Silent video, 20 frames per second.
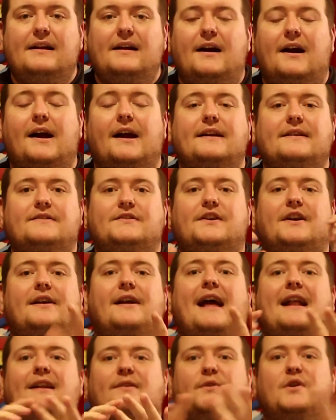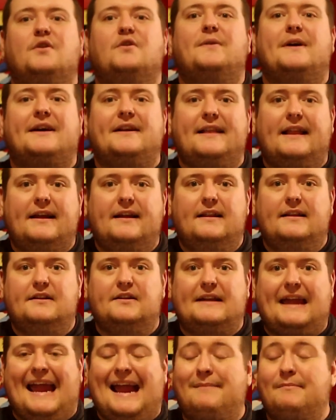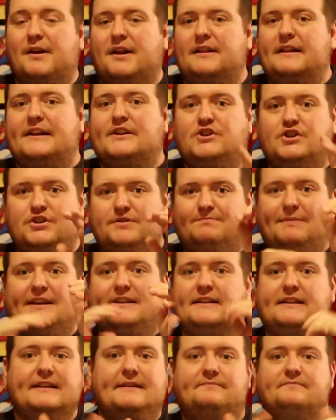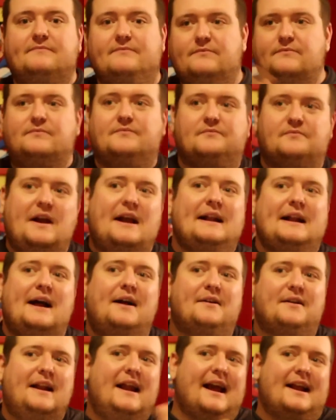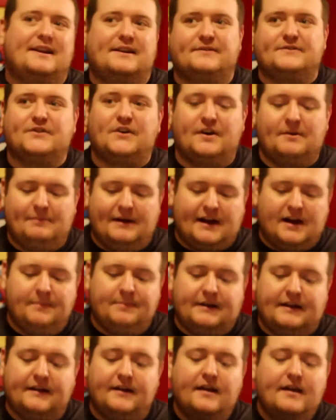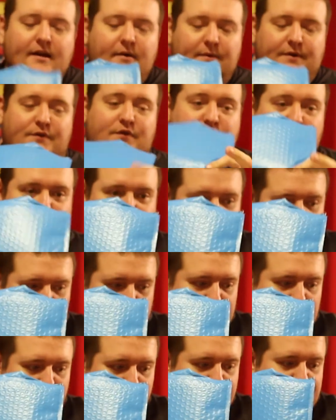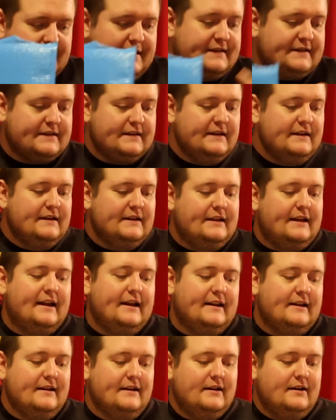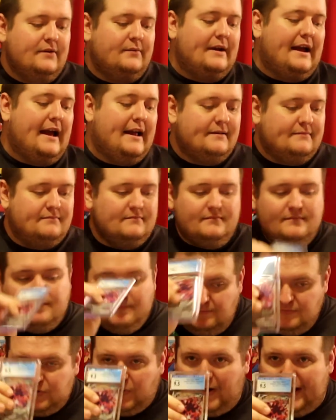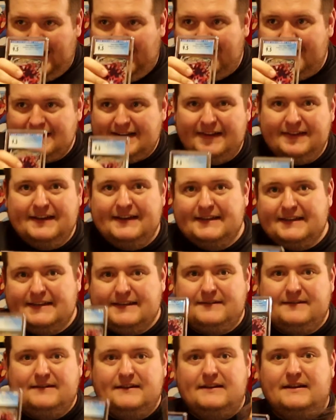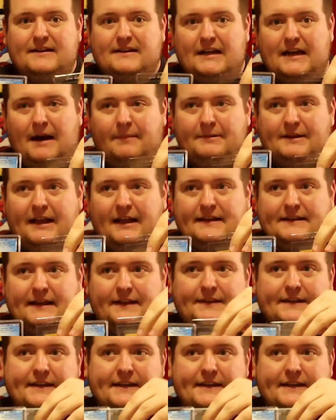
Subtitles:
Alright, sorry, I had a real quick little camera glitch. Basically ran out and I had to start it back up again. We just opened up this. Again, we had $20 on this, a couple dollars on